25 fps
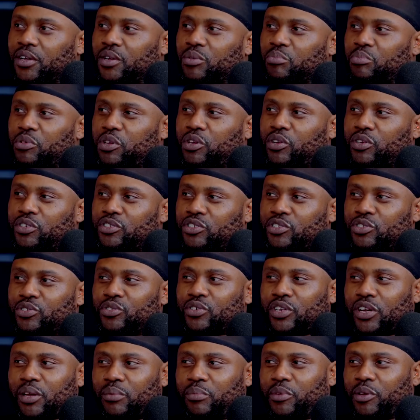Because you're
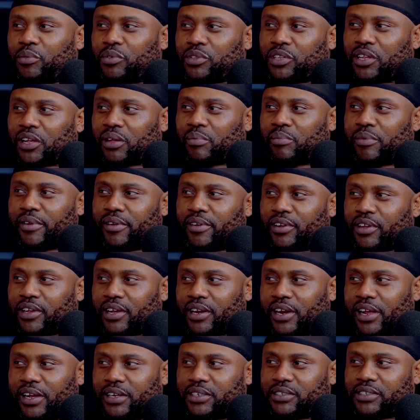coming with the American
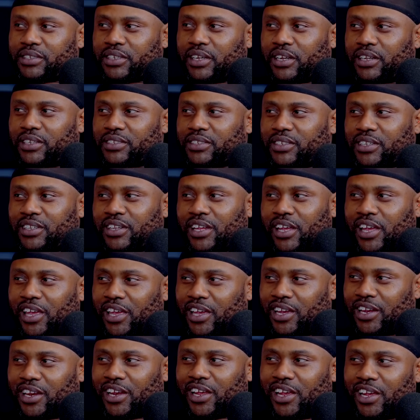accent and the
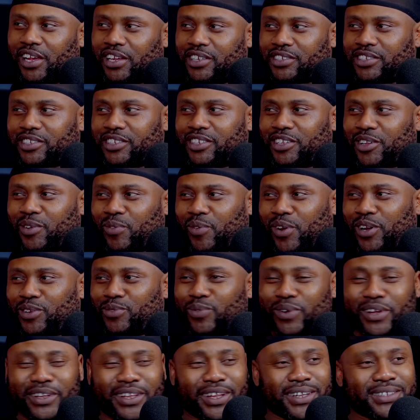English and the what.
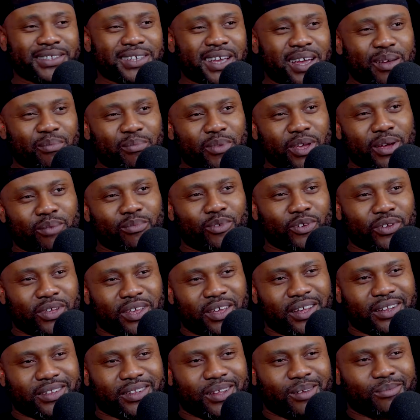That time I'm looking
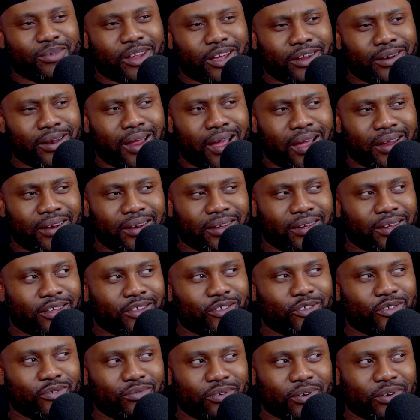at them like, nah, nigga, you the